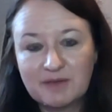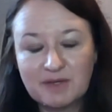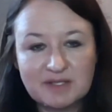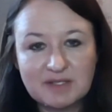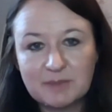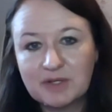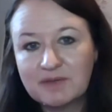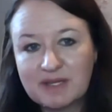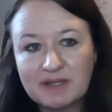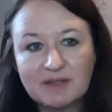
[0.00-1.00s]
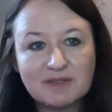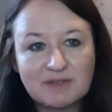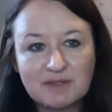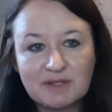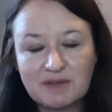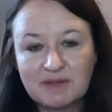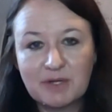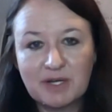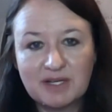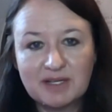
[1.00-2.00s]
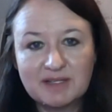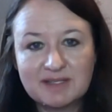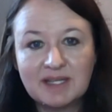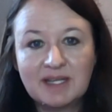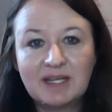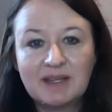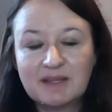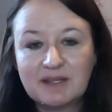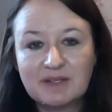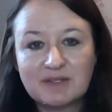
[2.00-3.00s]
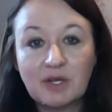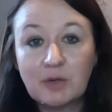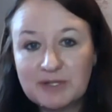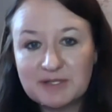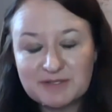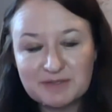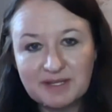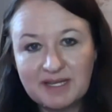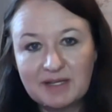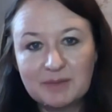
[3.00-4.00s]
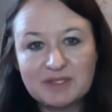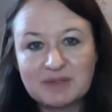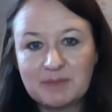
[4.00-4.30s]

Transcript: customer of theirs or another product, then there's no pits are allowed.